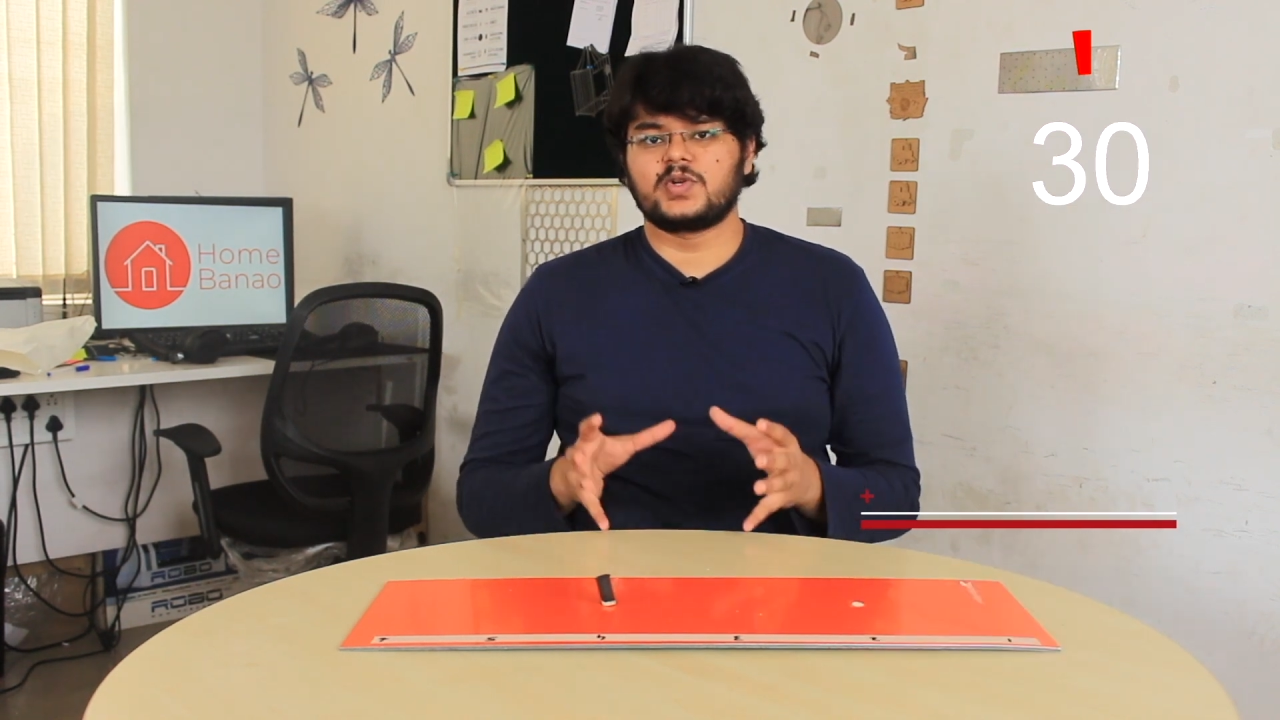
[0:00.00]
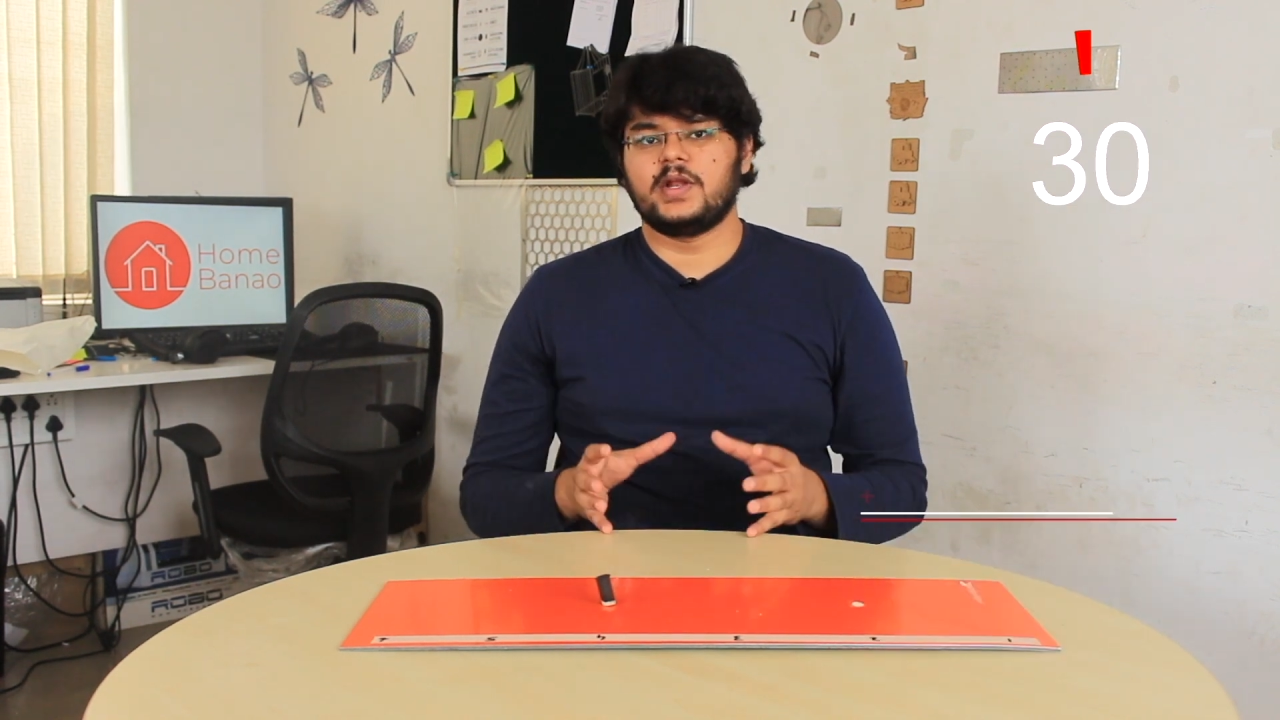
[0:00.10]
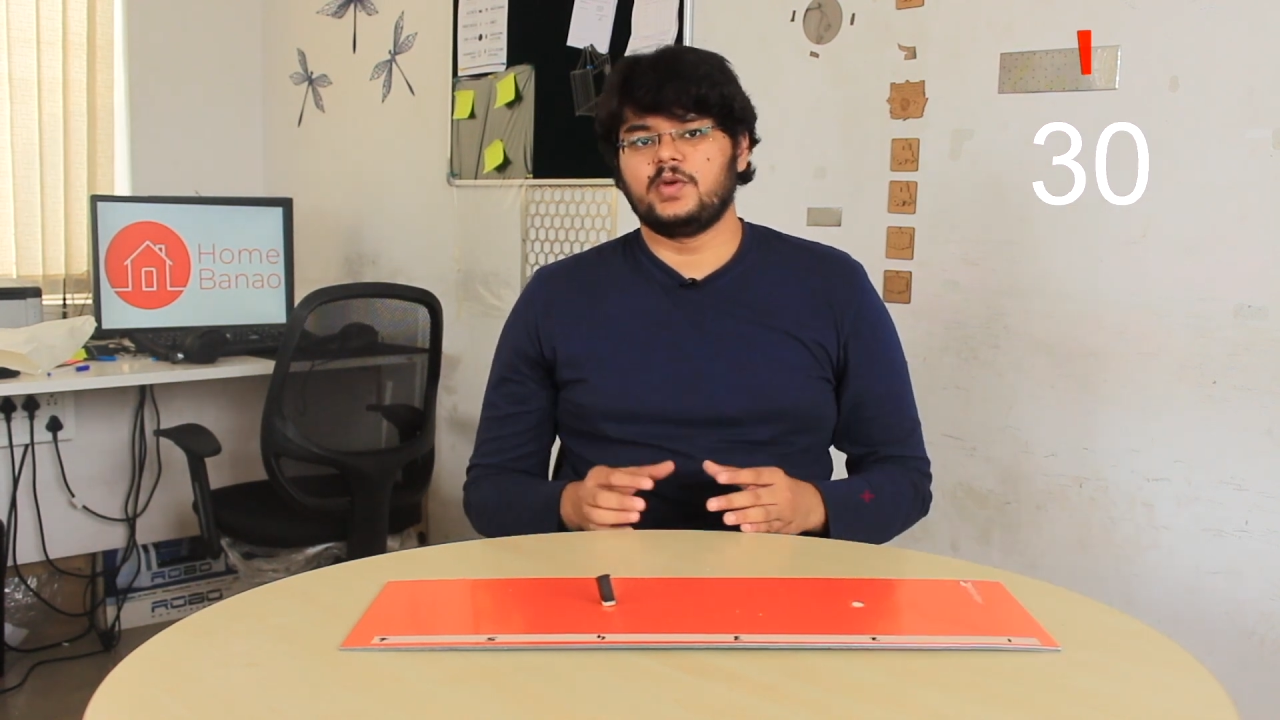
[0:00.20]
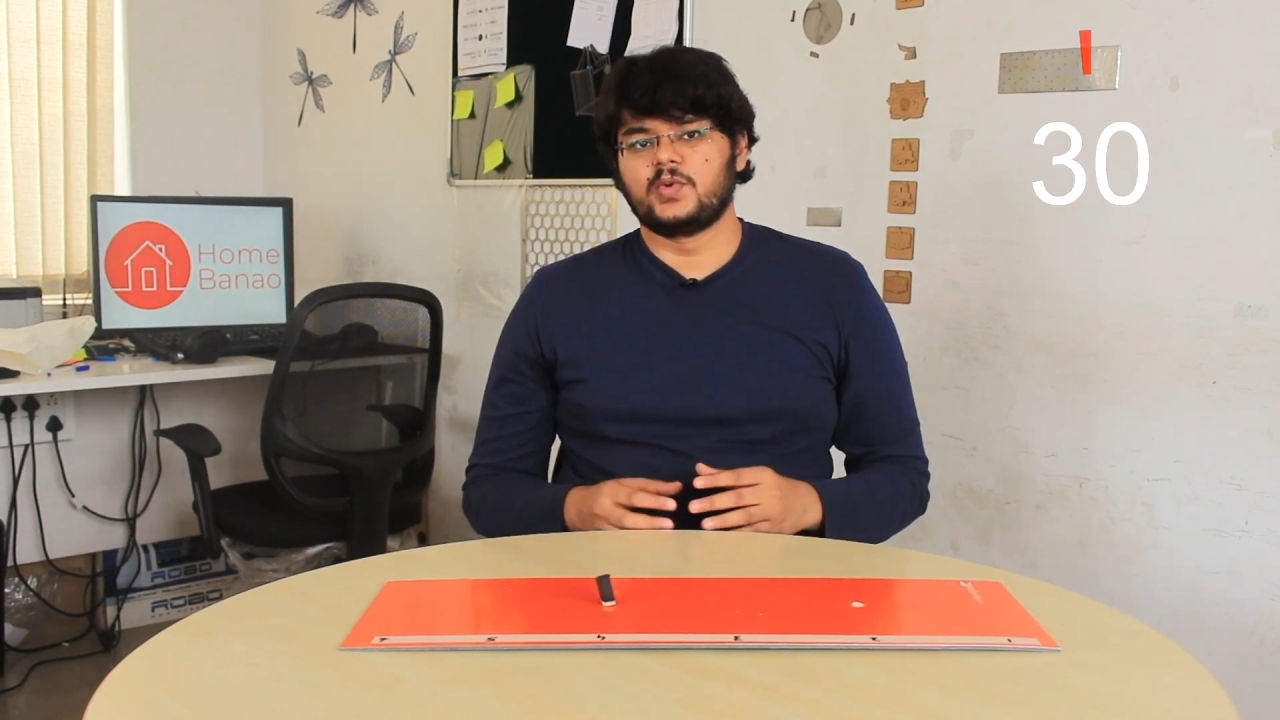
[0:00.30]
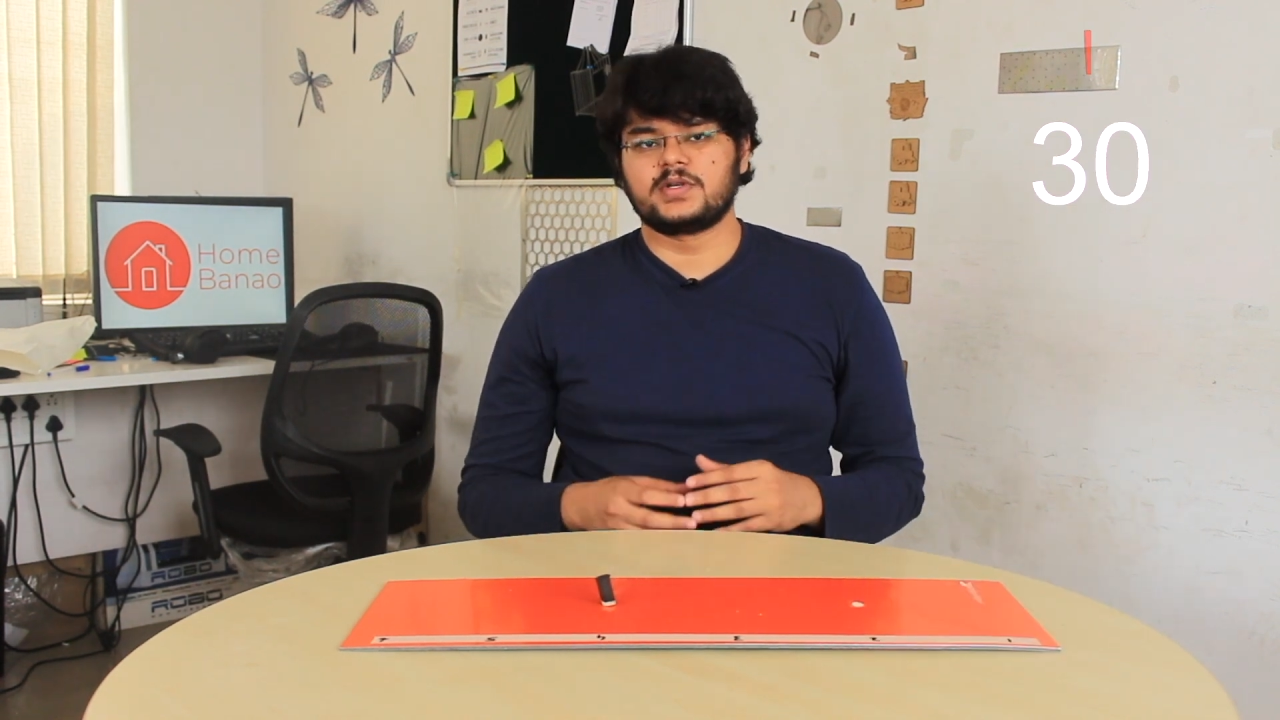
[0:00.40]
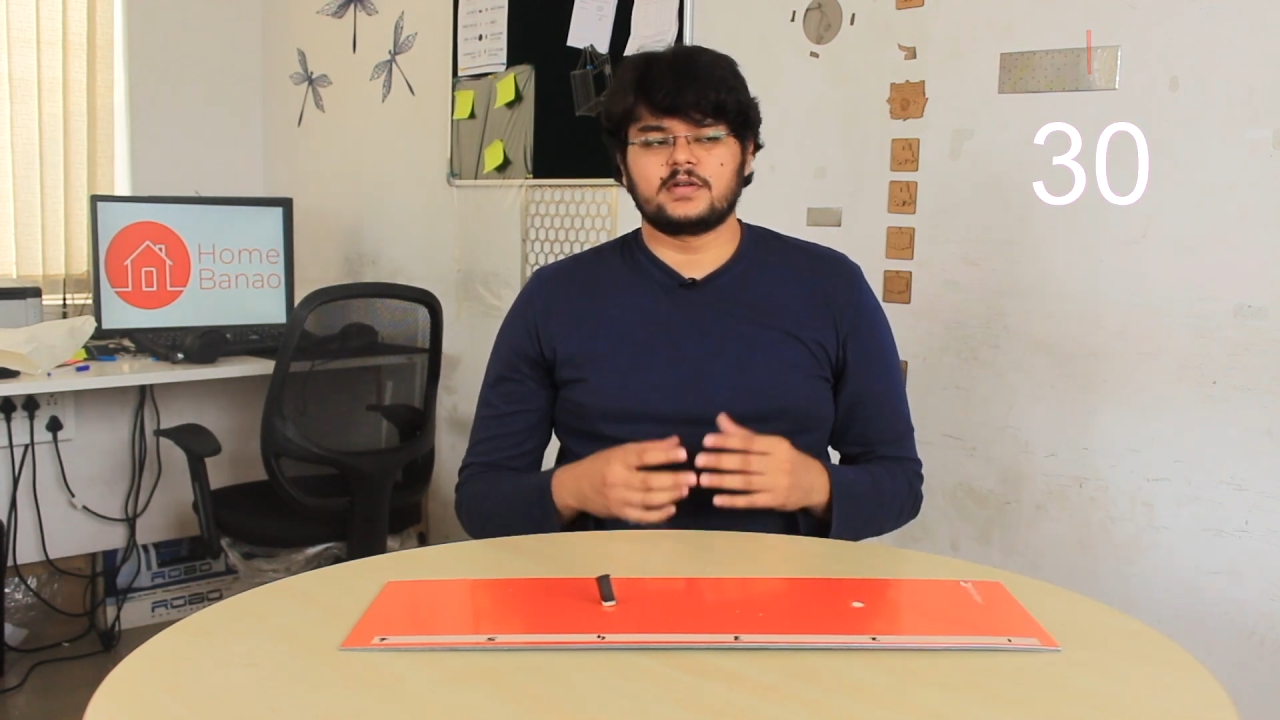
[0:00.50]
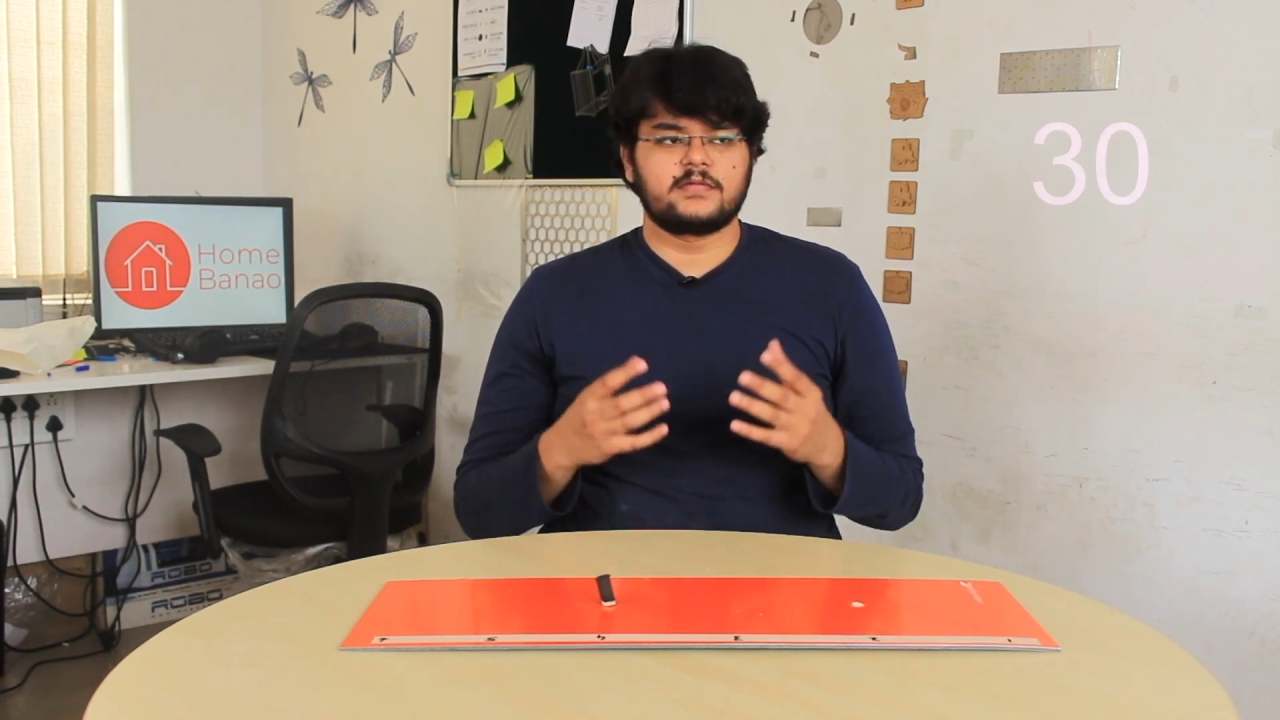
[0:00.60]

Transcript: actually use